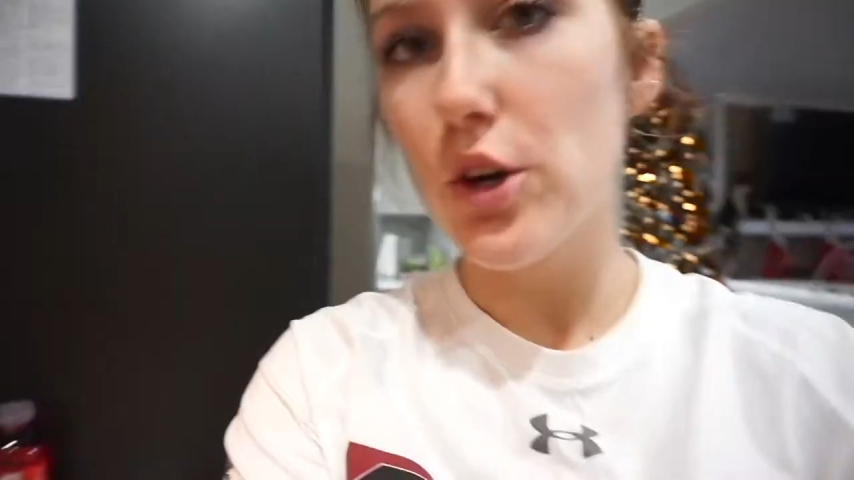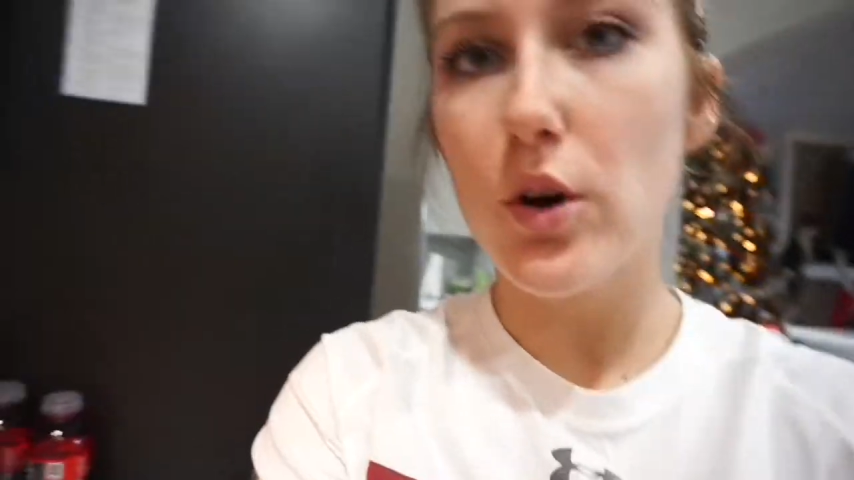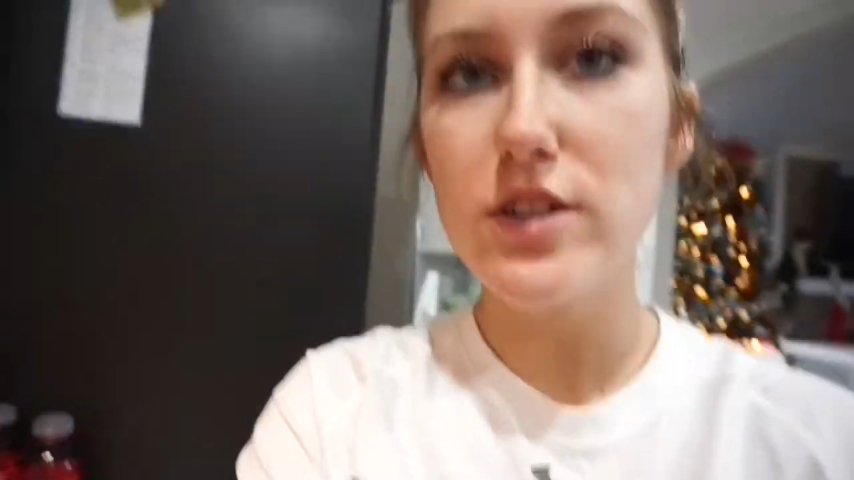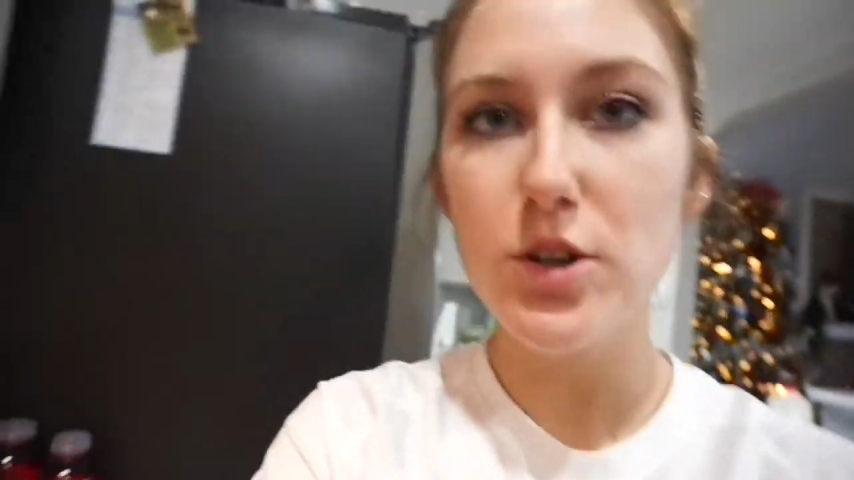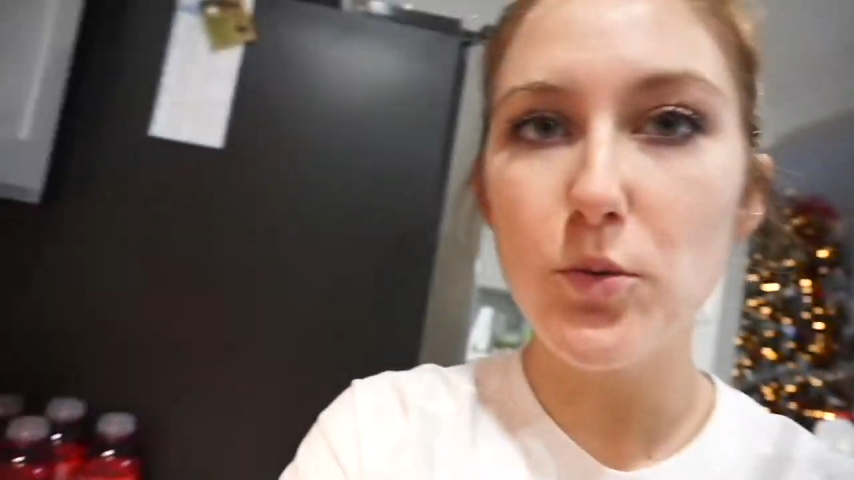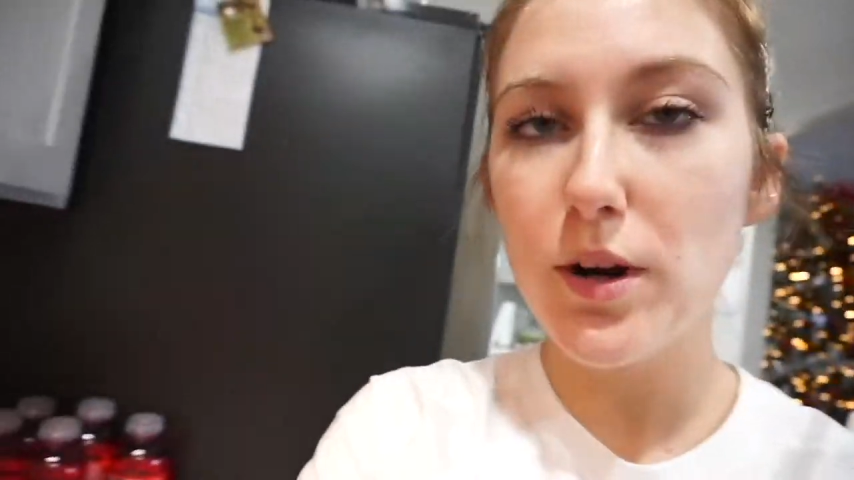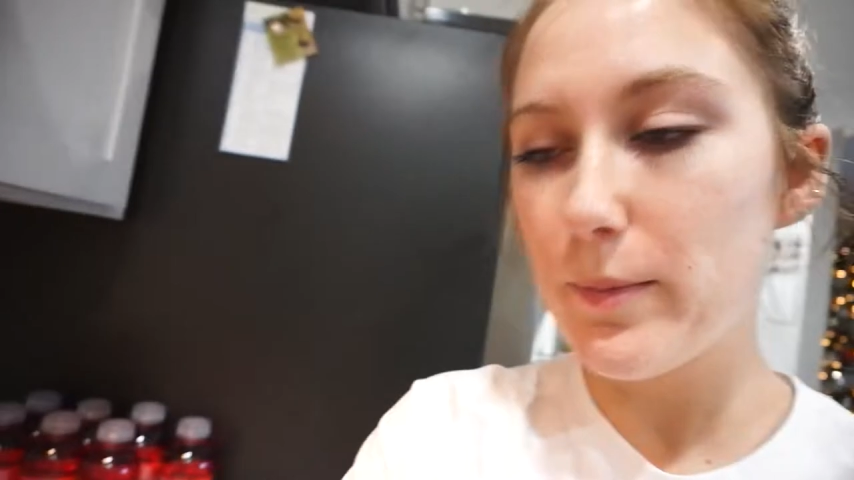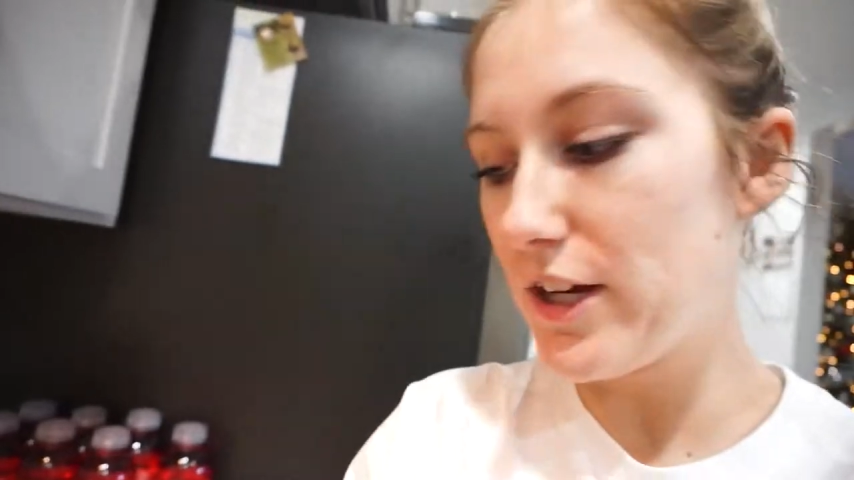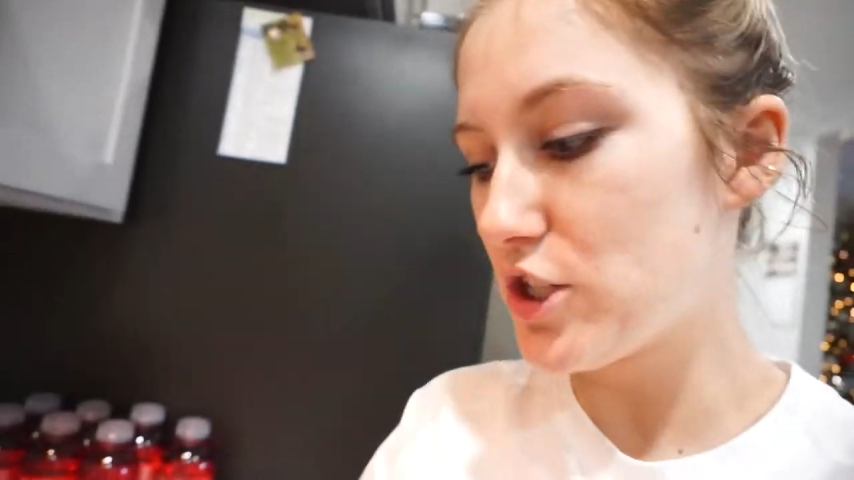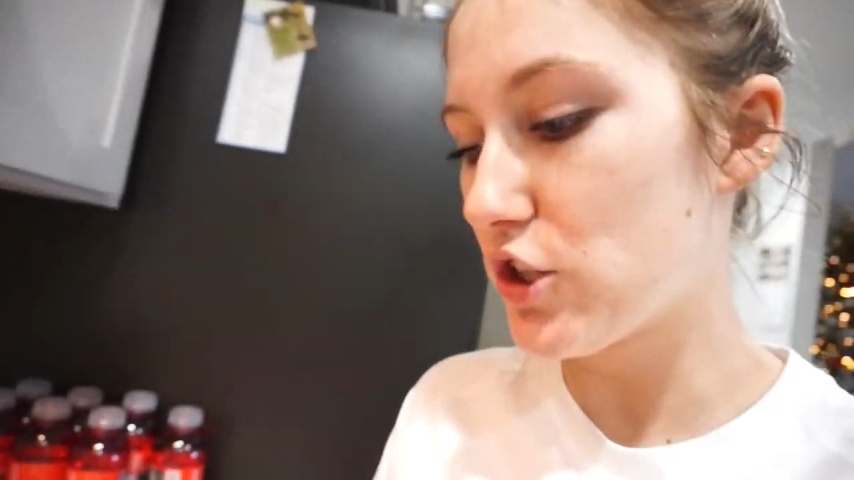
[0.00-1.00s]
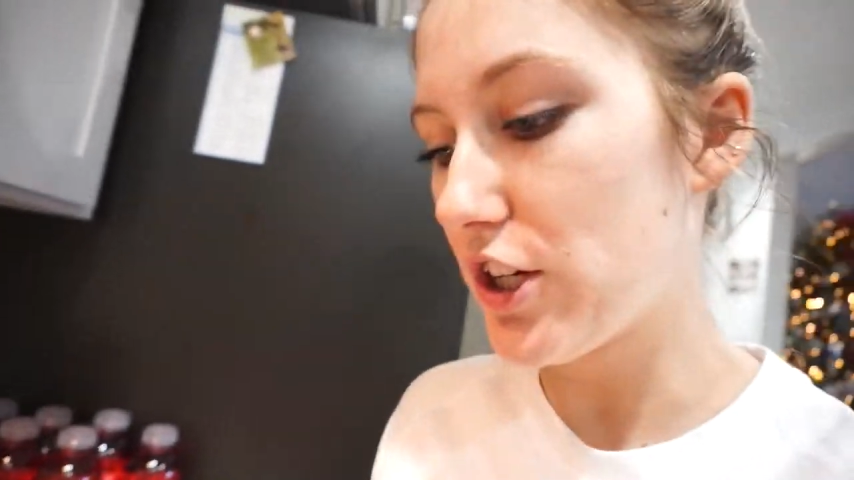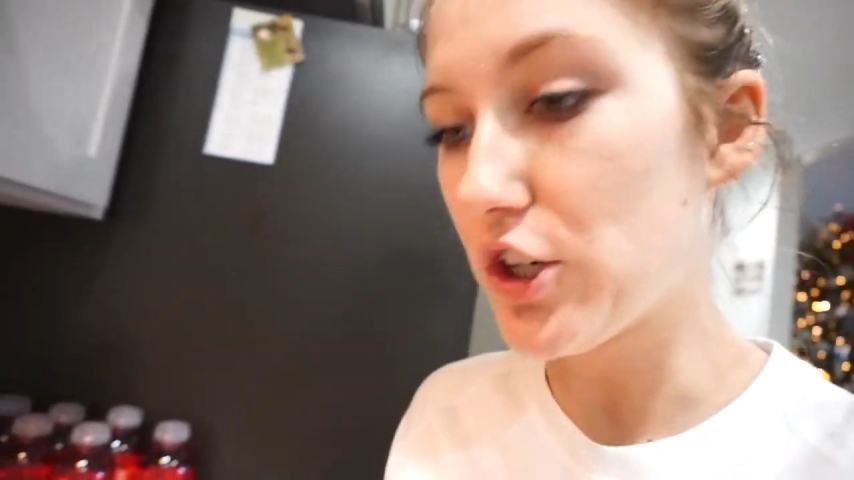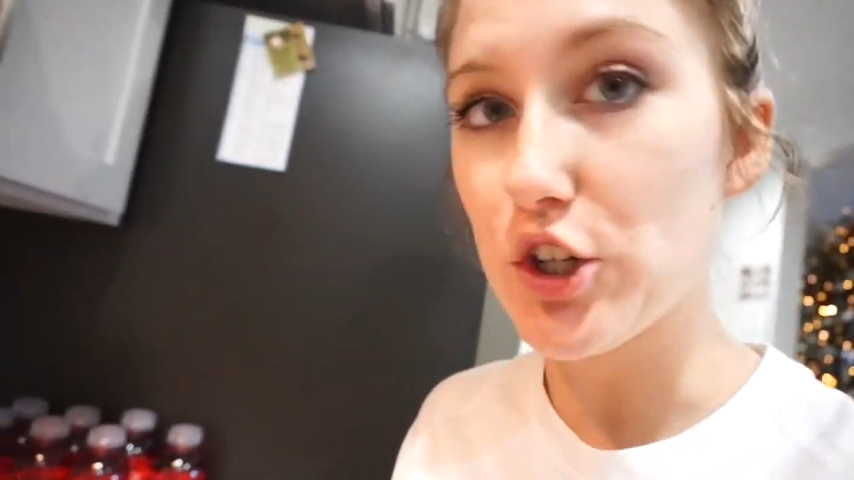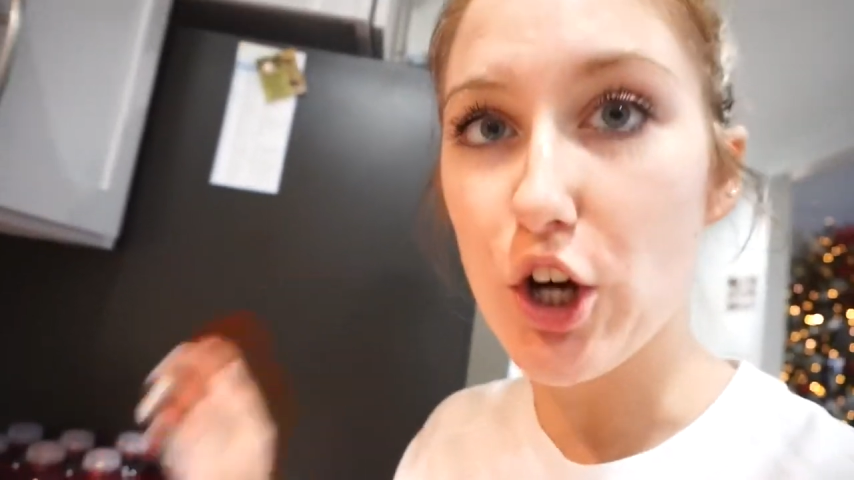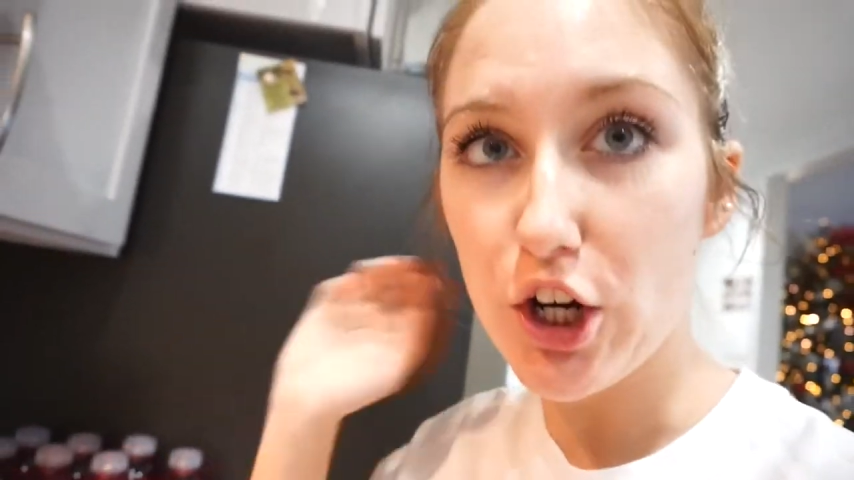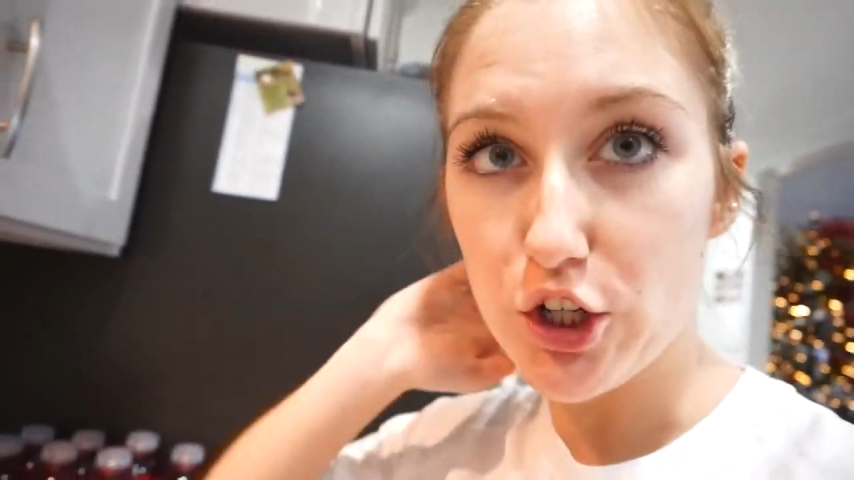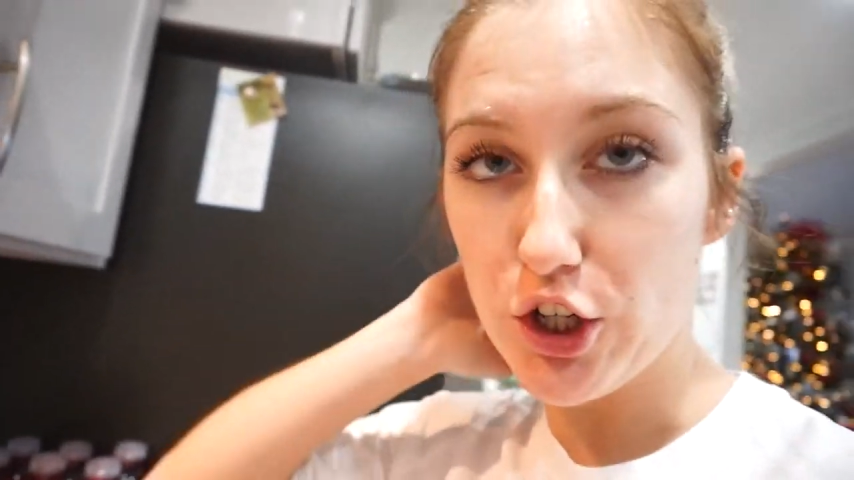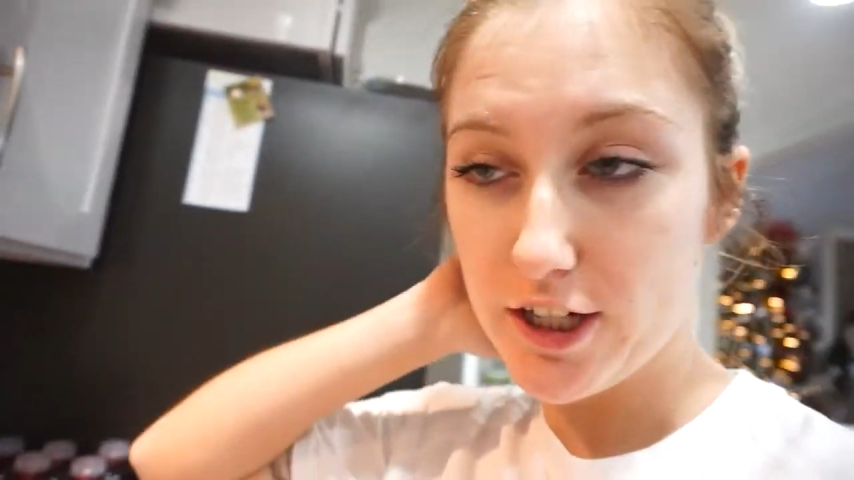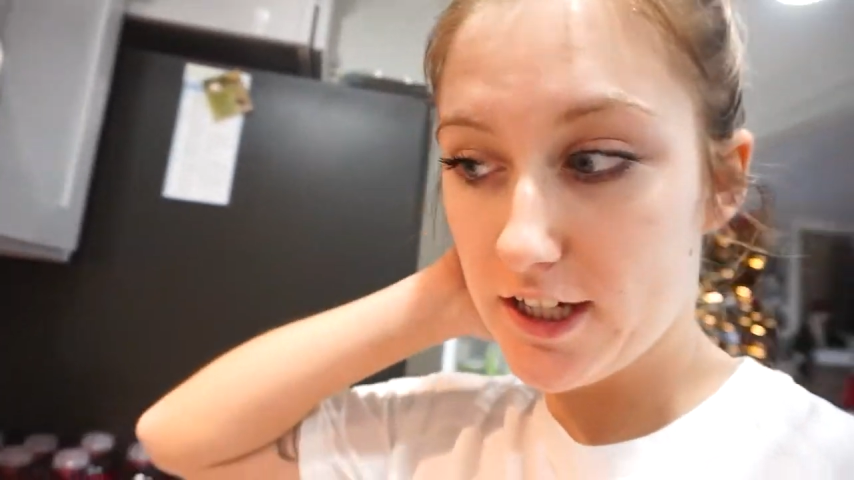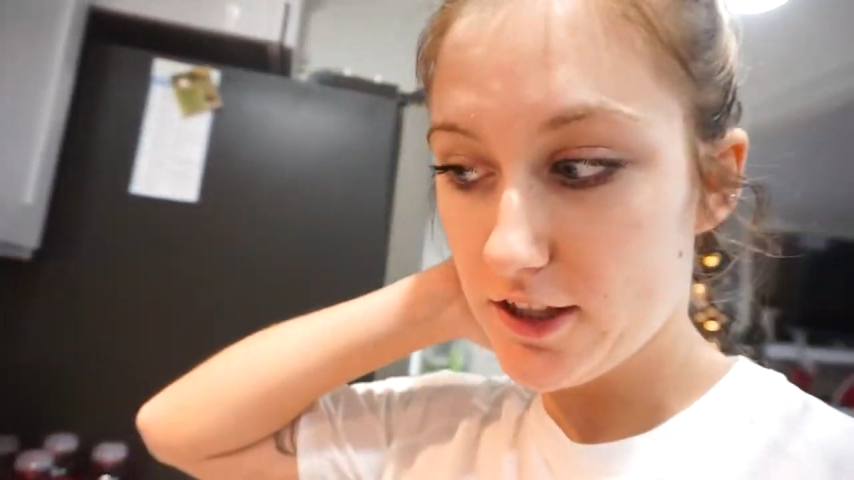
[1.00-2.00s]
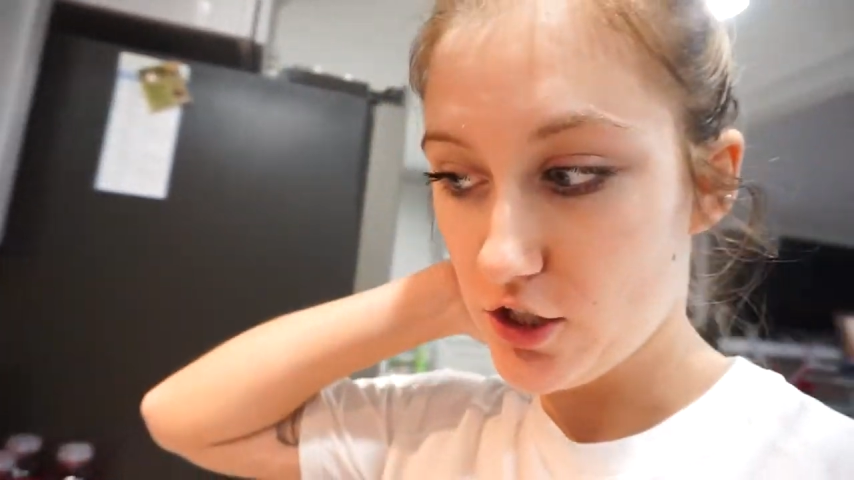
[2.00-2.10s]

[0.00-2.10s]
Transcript: You also want to make sure that you're not cooking